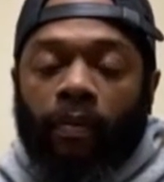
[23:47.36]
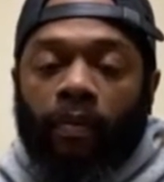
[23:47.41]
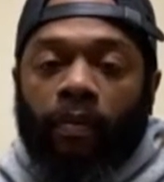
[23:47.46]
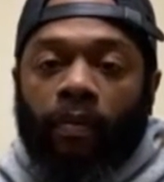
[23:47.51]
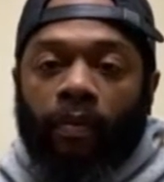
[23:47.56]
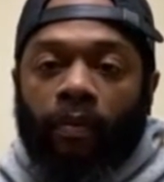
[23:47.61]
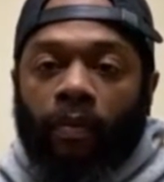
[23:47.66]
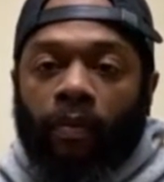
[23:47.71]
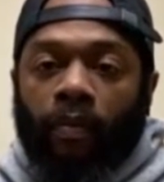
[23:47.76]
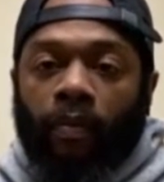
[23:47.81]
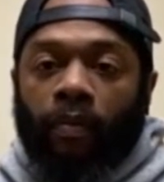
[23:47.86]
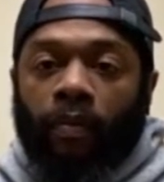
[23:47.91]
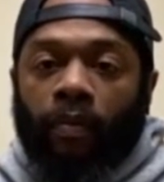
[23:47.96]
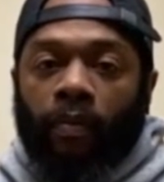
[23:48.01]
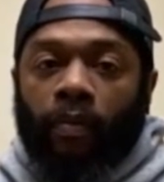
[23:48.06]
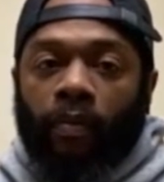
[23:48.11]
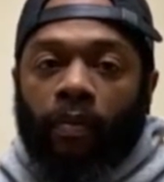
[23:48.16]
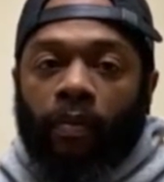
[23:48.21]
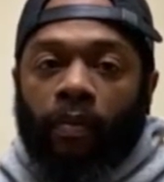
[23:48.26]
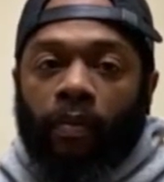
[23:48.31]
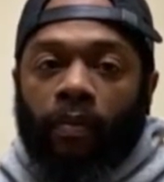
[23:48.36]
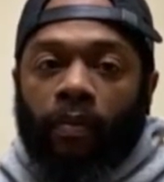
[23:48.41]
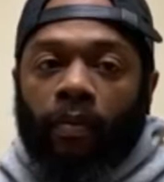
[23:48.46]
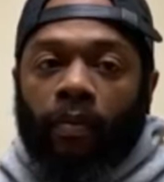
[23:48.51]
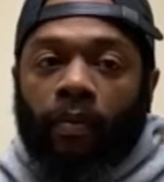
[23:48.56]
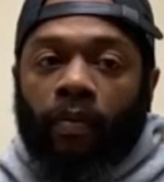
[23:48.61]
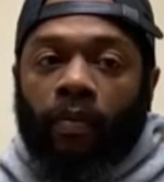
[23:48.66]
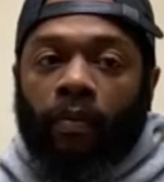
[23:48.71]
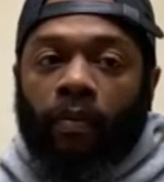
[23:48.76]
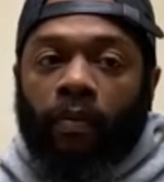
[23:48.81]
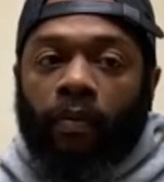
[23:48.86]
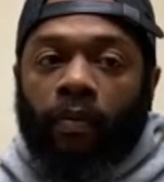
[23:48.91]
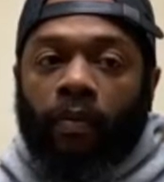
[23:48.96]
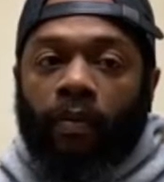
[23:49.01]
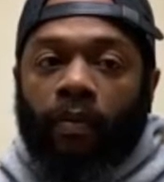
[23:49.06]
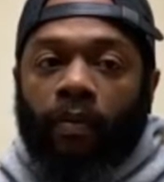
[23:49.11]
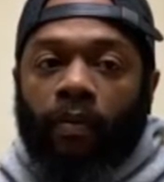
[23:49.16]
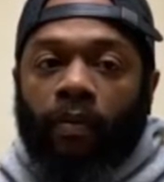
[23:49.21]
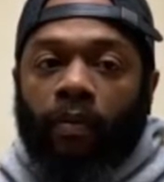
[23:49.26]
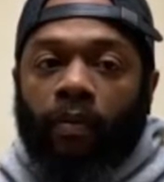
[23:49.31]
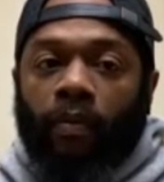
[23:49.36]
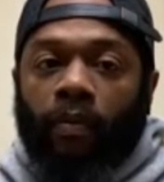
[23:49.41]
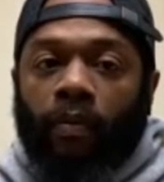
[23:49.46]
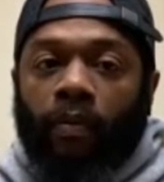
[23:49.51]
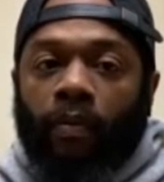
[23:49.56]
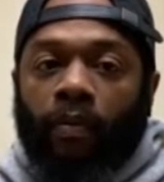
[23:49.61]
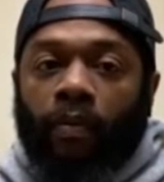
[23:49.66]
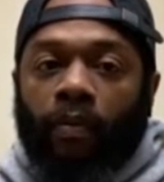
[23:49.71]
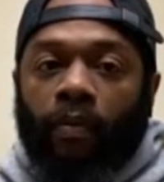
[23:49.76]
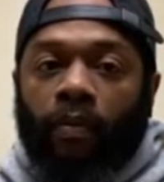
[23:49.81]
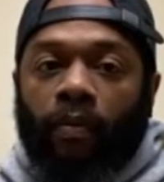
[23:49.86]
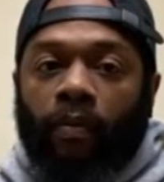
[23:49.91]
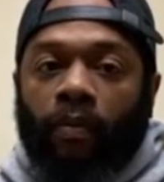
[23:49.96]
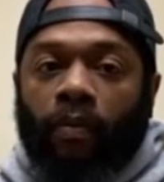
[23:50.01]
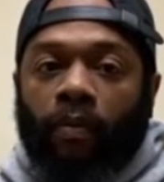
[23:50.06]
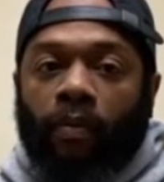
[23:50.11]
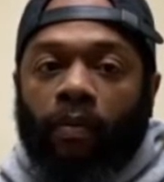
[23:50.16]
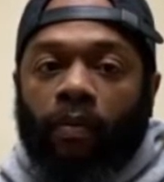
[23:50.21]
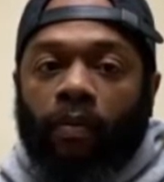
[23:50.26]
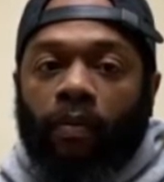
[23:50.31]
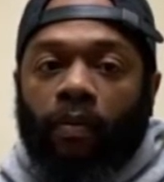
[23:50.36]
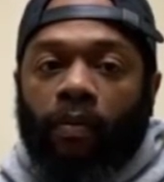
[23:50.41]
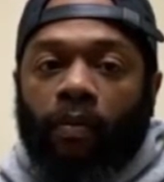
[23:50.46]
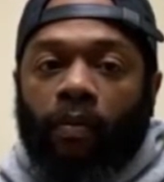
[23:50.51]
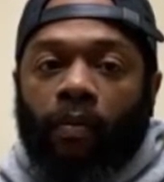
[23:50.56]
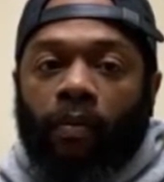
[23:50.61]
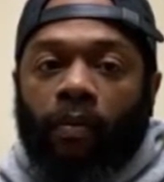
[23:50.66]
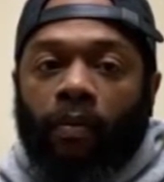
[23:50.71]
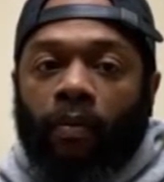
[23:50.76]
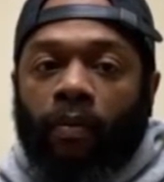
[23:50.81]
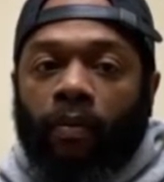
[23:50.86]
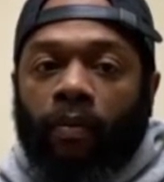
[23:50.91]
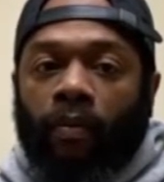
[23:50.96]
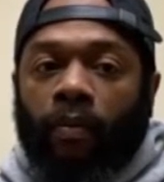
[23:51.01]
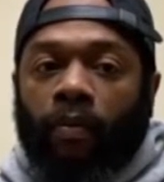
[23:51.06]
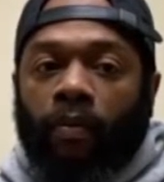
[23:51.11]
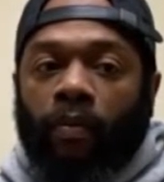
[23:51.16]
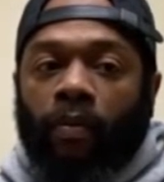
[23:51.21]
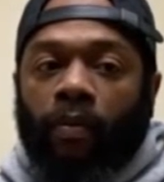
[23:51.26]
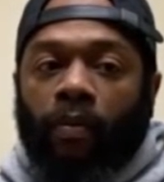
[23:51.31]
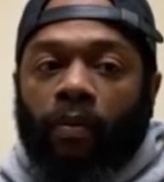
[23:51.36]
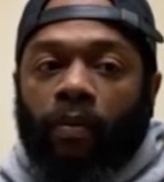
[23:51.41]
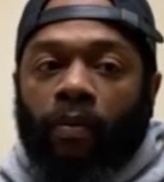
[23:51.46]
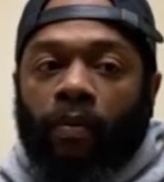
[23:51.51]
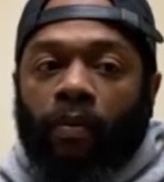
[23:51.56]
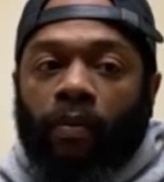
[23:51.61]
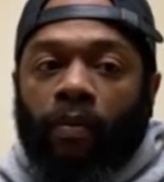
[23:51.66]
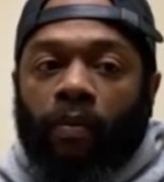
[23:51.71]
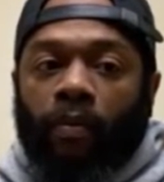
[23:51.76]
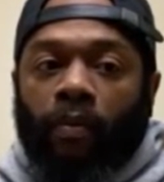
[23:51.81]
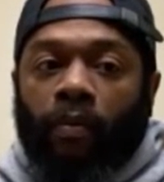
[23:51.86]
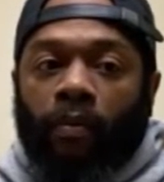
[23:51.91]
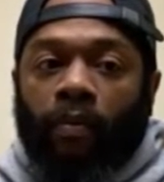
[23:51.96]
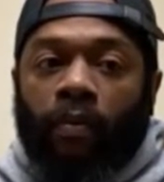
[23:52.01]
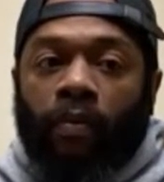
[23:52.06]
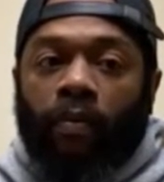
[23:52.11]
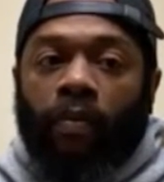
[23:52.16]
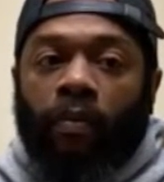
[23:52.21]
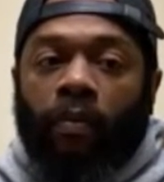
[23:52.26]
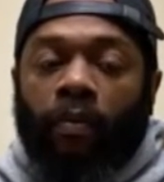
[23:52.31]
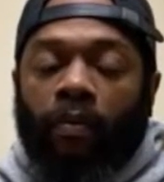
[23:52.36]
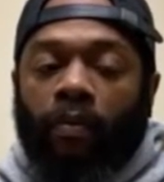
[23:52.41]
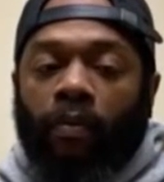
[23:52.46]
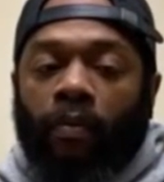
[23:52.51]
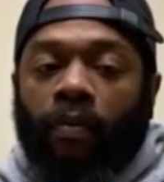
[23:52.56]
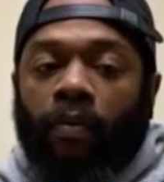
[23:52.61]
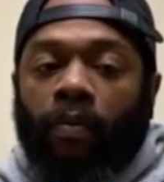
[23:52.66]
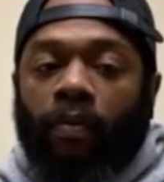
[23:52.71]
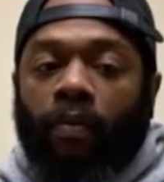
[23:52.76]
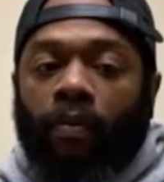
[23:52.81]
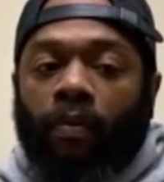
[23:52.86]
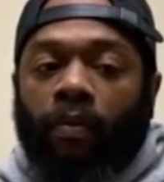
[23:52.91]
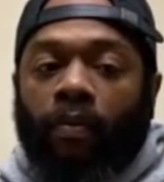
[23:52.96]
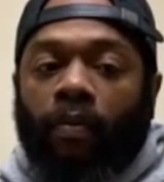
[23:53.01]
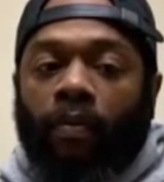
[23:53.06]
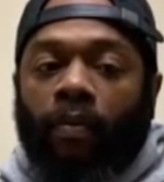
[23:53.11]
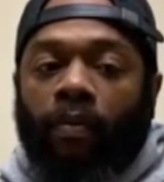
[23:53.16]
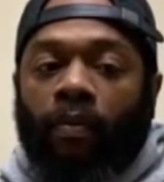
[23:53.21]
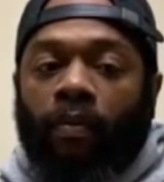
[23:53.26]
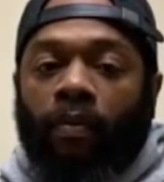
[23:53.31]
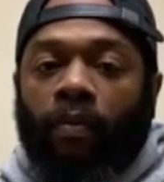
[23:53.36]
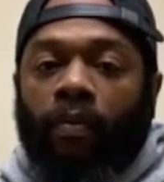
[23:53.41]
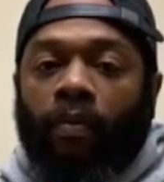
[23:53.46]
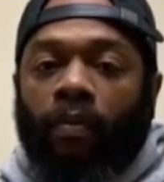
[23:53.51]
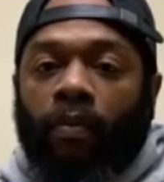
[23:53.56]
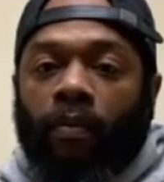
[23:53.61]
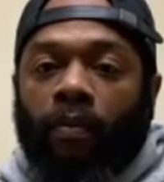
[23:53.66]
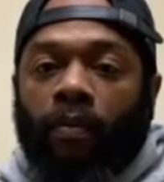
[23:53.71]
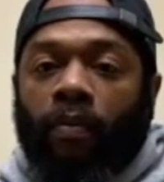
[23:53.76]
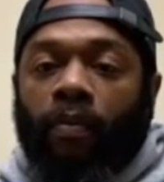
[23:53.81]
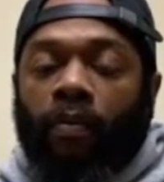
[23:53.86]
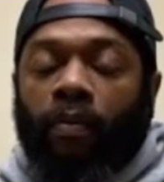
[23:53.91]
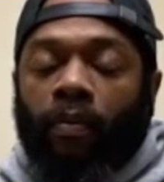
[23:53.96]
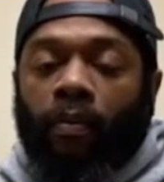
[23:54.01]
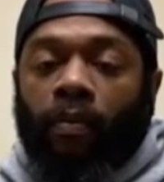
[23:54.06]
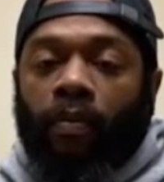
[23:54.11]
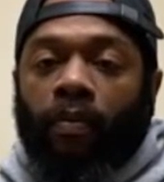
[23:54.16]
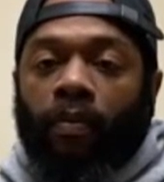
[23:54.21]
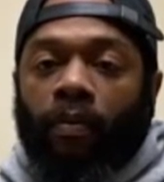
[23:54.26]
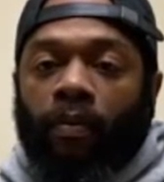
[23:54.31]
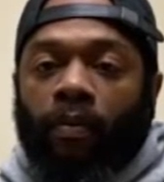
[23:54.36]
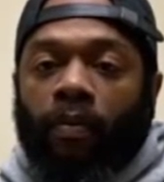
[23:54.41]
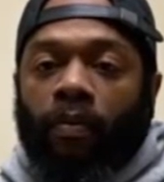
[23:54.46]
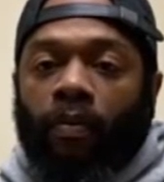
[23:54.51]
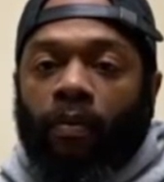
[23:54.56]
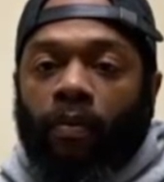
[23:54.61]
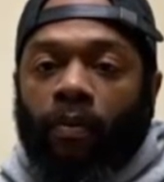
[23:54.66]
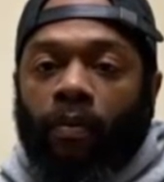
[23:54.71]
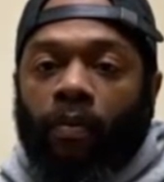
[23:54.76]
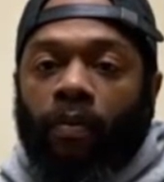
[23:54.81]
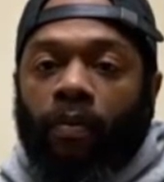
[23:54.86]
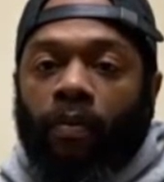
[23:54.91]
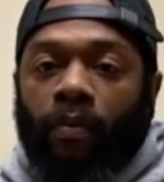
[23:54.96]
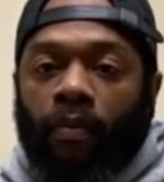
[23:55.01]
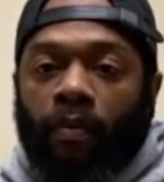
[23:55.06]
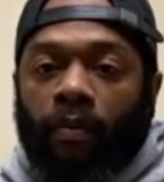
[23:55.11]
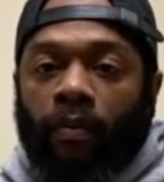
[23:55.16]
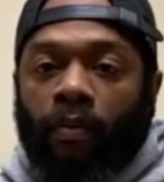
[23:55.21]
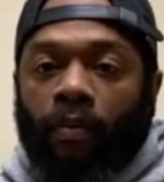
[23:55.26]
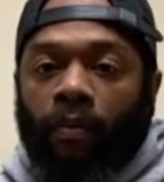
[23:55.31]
No words are spoken by the person on screen.